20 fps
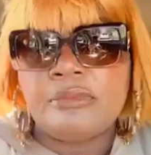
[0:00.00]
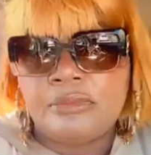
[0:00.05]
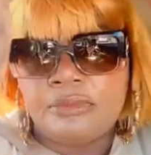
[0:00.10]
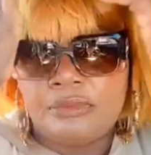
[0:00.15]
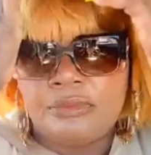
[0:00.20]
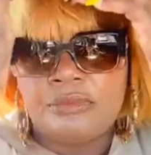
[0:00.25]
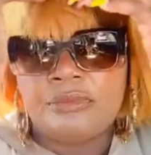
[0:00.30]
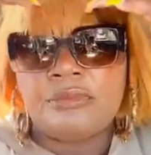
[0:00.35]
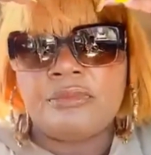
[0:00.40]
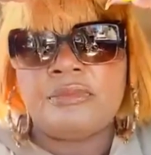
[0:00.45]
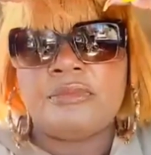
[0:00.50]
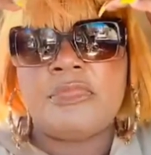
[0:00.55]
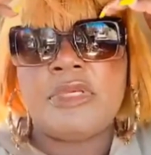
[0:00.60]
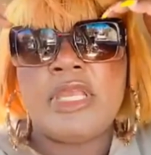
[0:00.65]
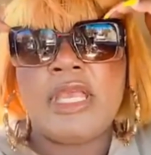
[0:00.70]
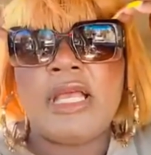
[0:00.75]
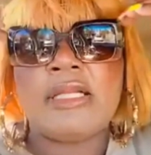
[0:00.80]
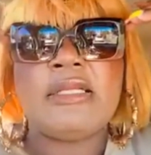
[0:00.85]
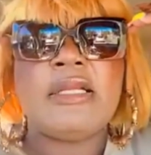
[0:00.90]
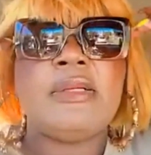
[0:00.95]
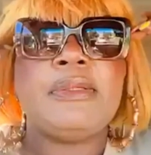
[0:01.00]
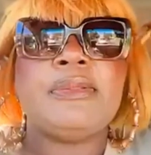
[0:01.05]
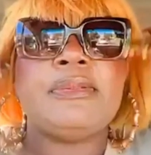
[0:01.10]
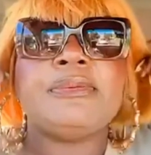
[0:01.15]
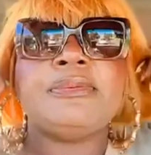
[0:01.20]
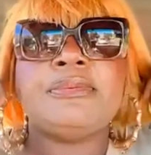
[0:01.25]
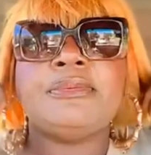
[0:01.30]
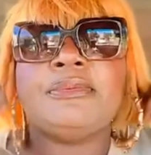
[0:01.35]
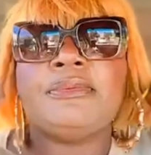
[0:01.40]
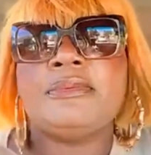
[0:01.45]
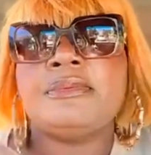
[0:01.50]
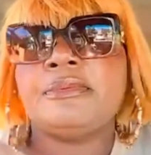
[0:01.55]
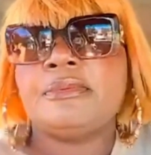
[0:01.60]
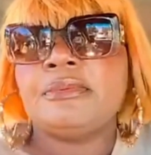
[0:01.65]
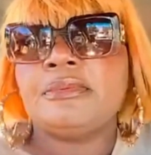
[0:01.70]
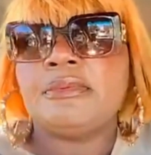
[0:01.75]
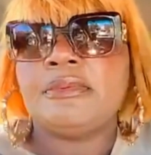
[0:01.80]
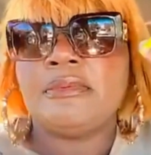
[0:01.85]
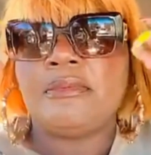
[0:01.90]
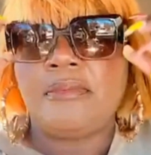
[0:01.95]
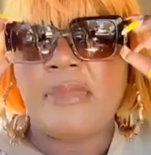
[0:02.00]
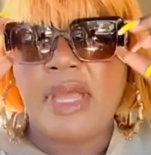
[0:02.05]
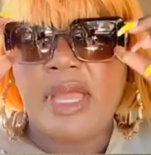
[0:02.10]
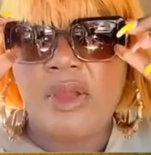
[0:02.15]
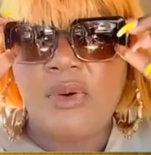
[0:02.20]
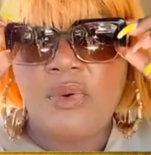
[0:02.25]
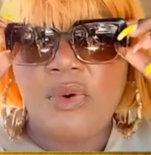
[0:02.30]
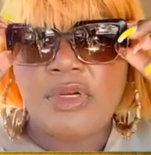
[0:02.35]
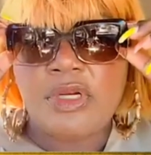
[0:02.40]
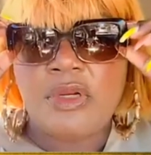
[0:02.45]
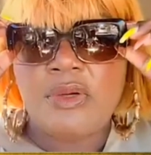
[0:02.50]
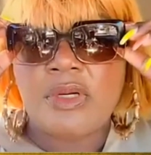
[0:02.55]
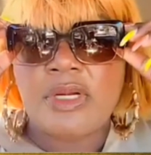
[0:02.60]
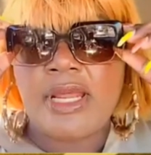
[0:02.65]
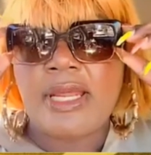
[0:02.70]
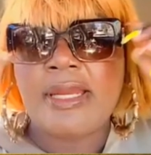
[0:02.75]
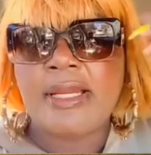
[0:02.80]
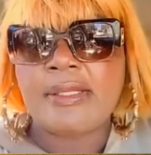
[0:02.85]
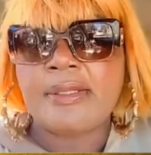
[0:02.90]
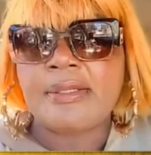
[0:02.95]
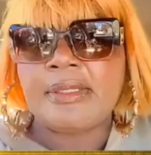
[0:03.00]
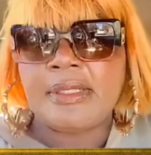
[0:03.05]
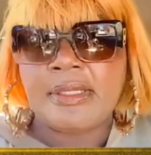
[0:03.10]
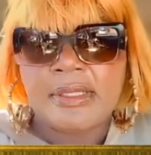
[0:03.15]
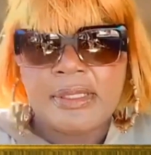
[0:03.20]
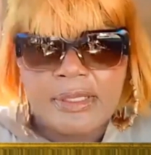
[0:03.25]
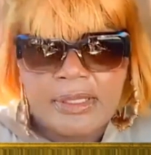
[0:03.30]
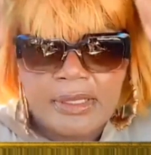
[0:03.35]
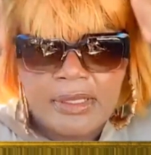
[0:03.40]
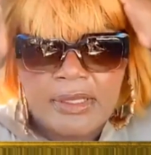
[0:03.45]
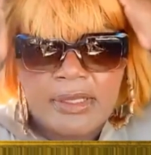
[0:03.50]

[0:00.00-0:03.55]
Mm-hmm. We can't tell you no. My one don't look like that, honey.